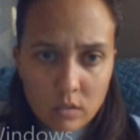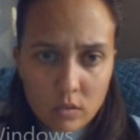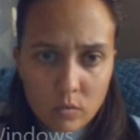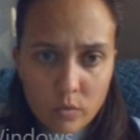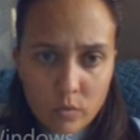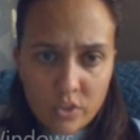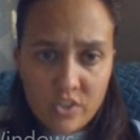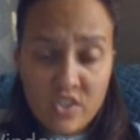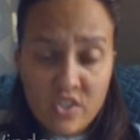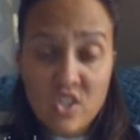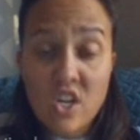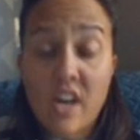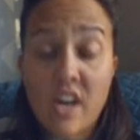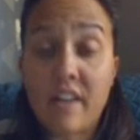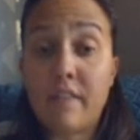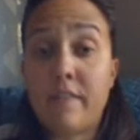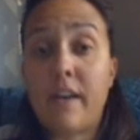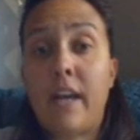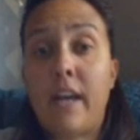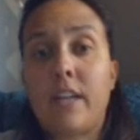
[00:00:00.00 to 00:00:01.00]
which is not
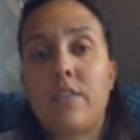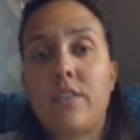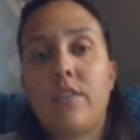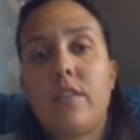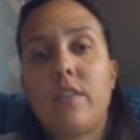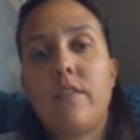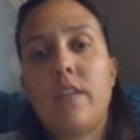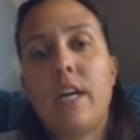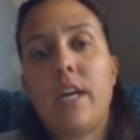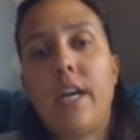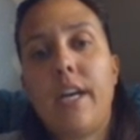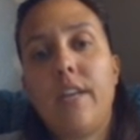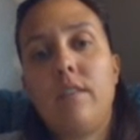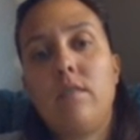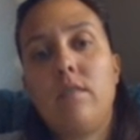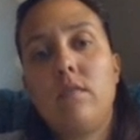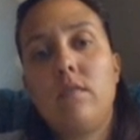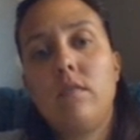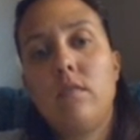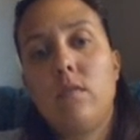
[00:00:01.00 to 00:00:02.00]
a factor of
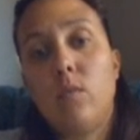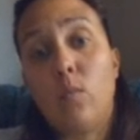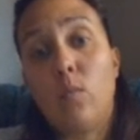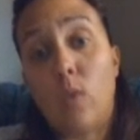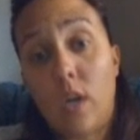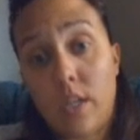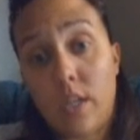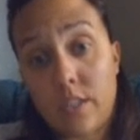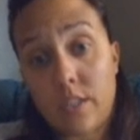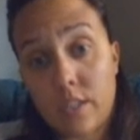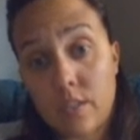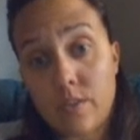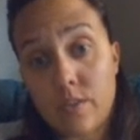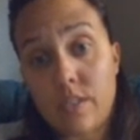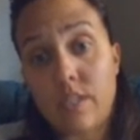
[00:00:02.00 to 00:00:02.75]
9. 1 goes